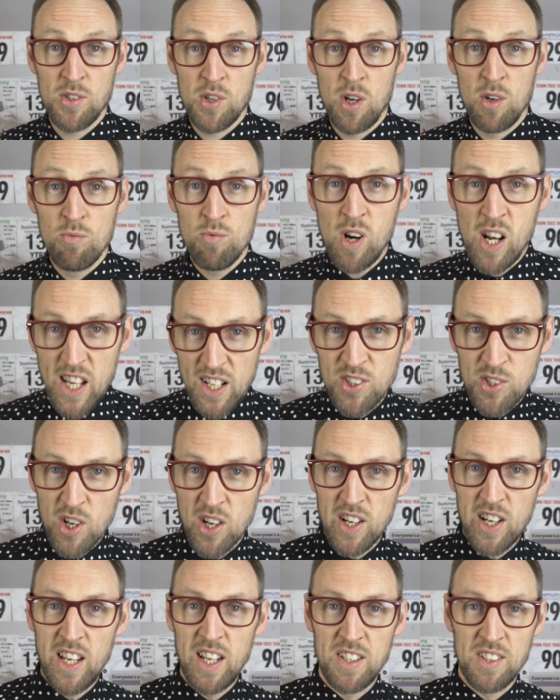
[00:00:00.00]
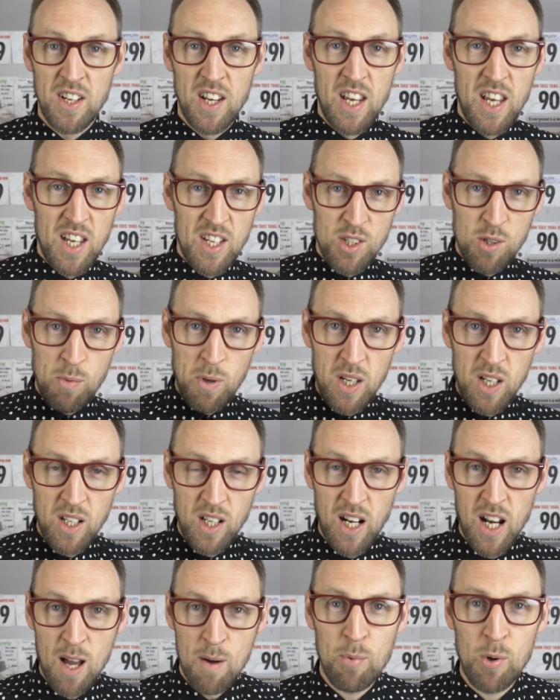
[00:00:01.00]
So really excited to be
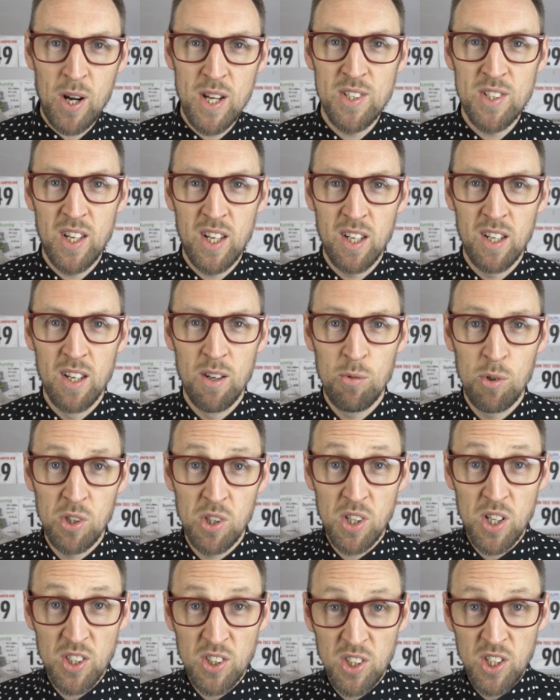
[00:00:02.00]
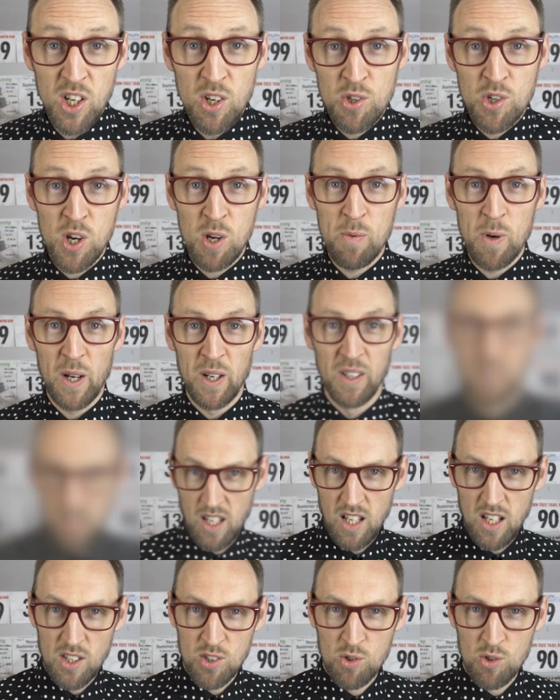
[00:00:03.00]
collaborating with another YouTuber.